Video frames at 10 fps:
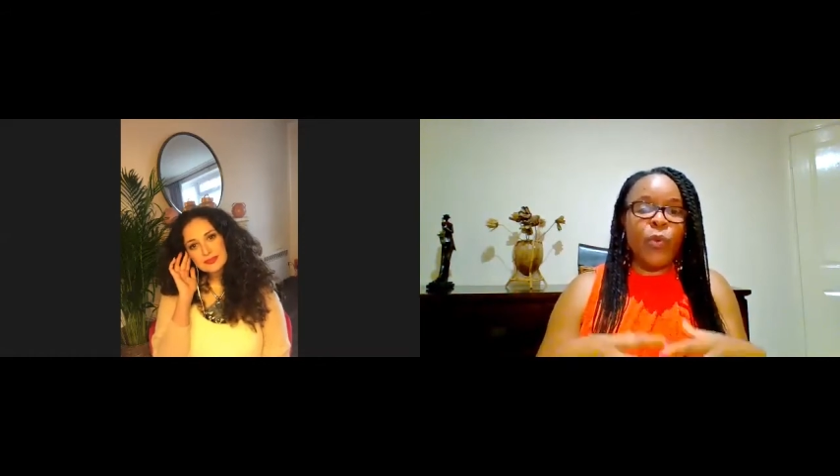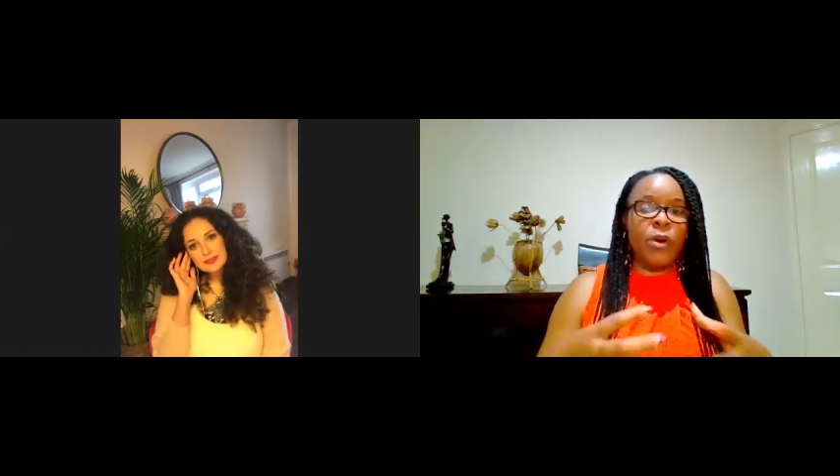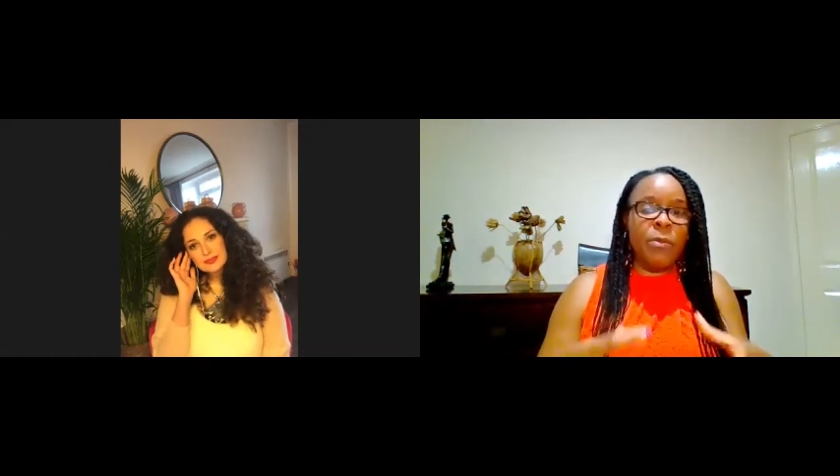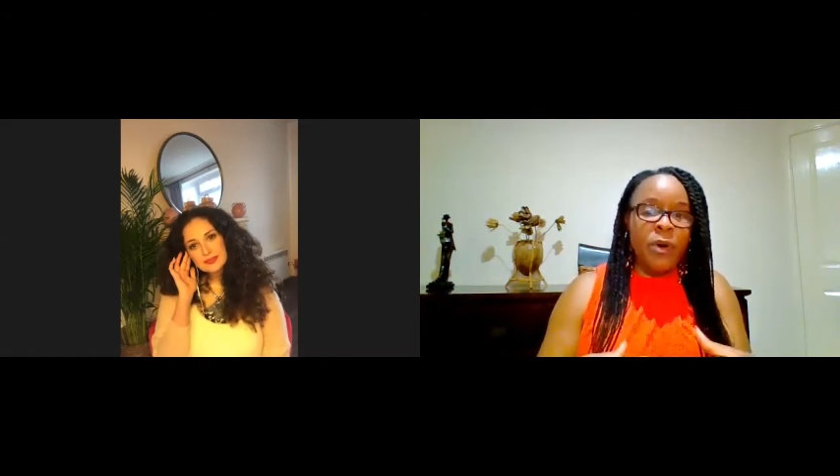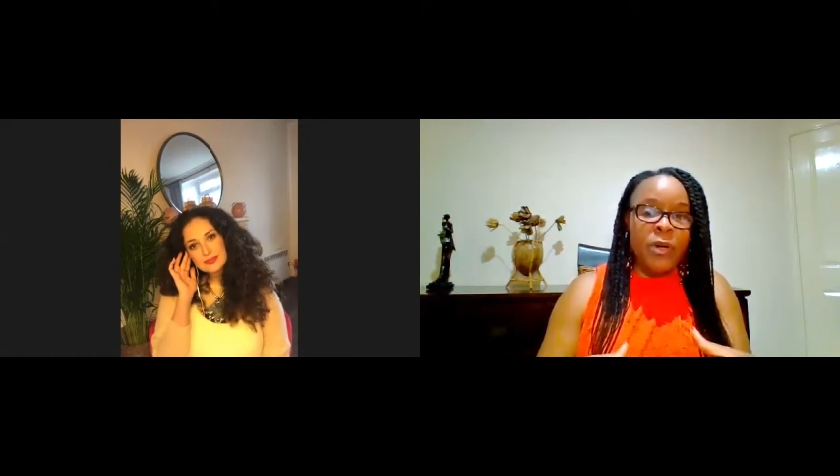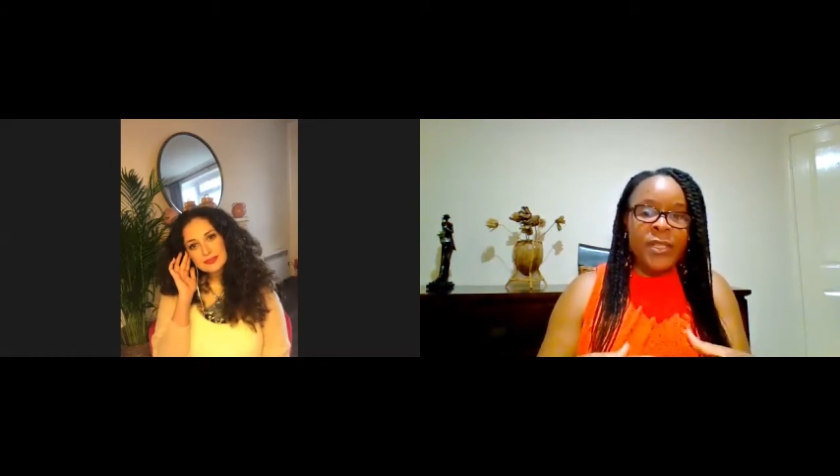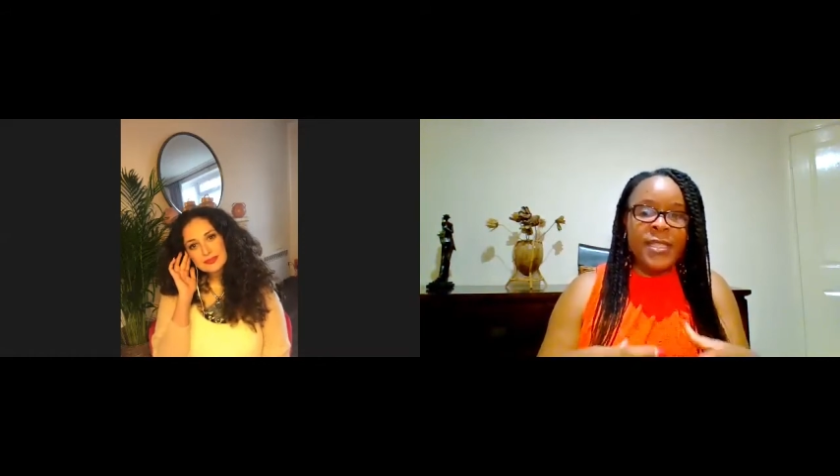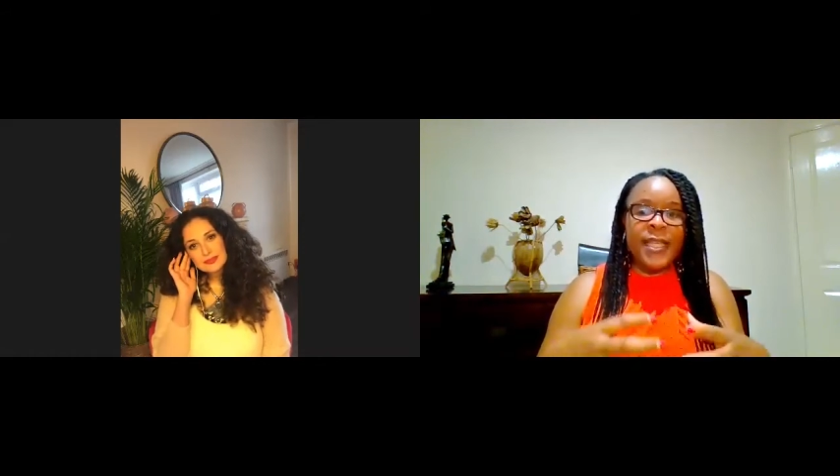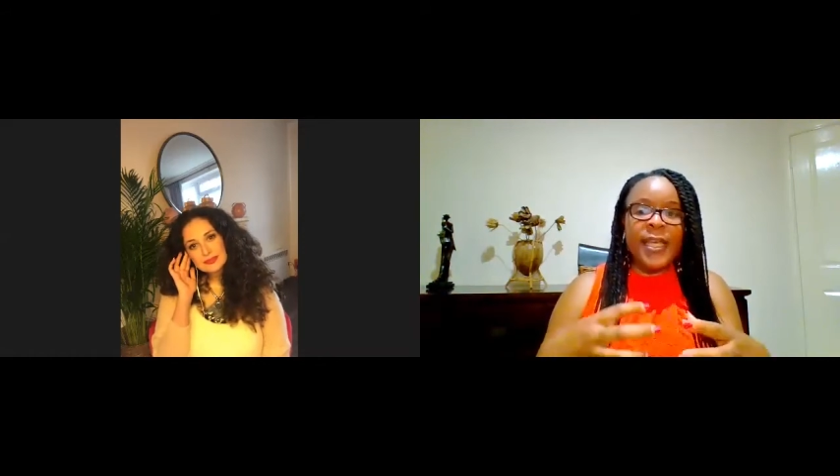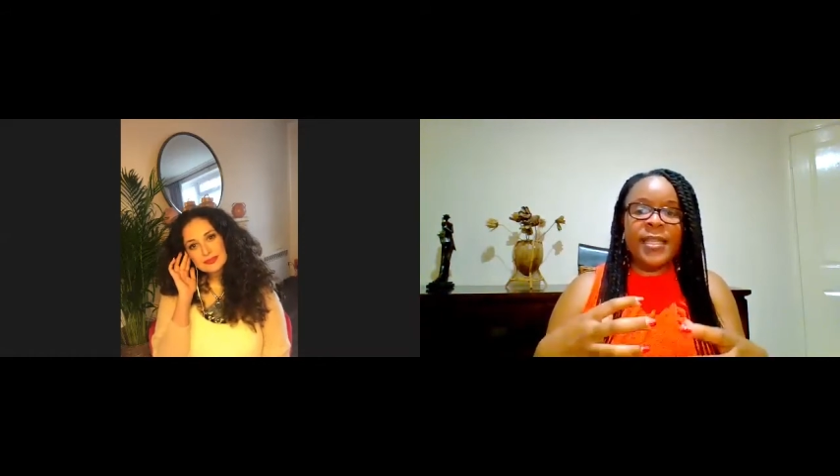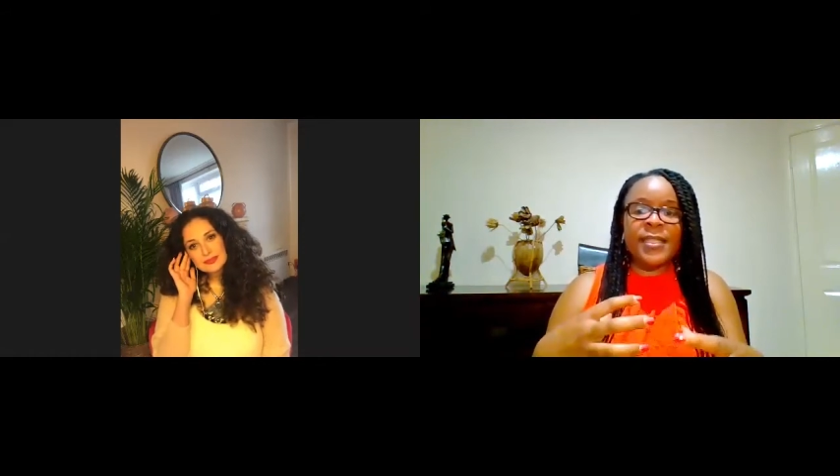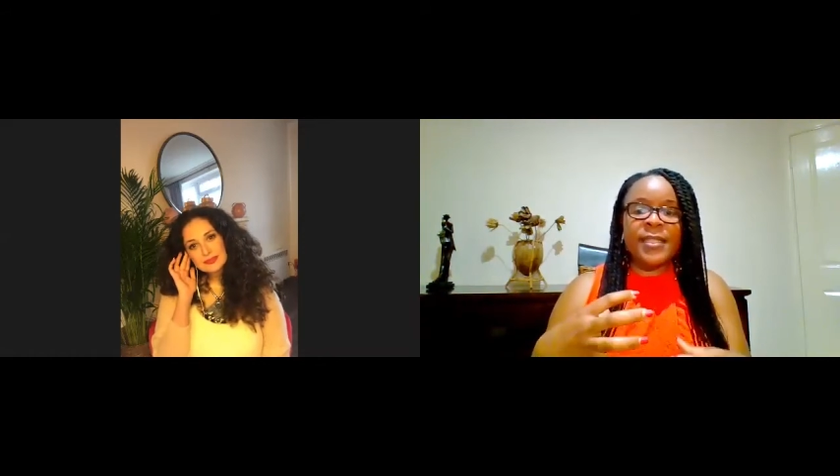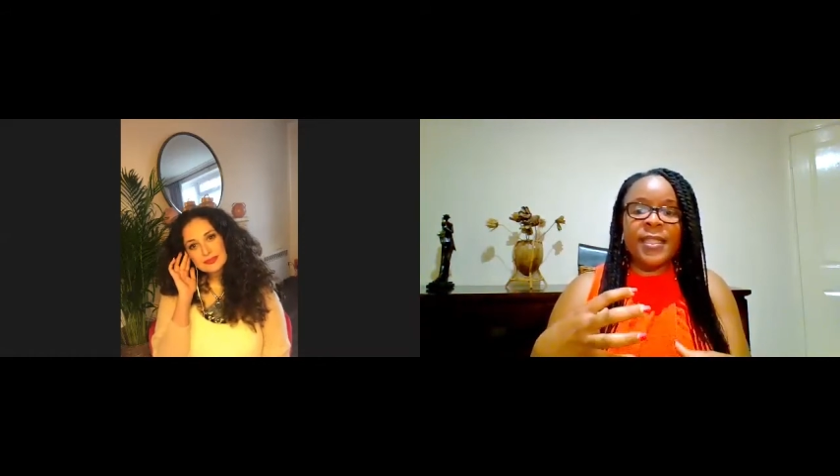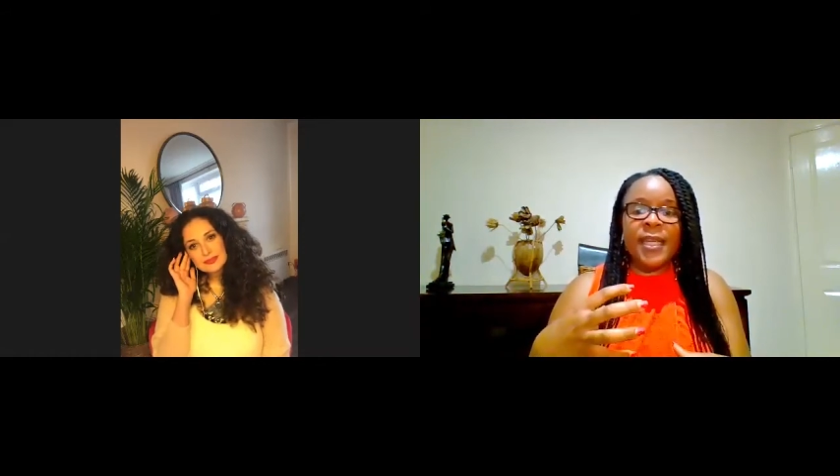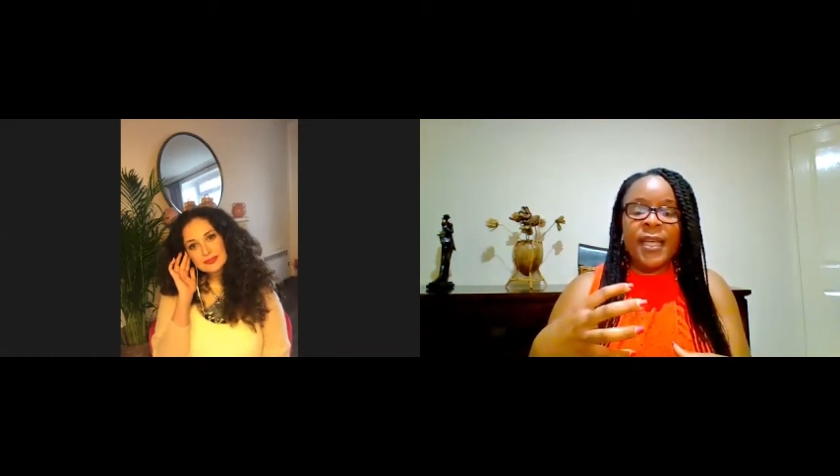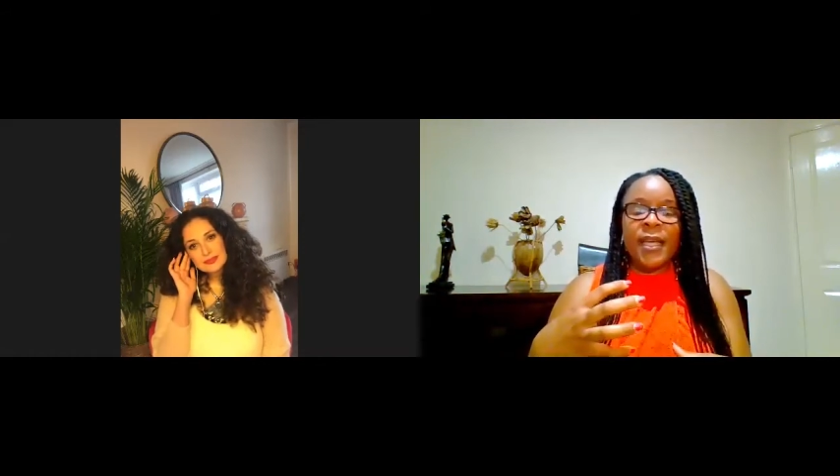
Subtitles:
robots and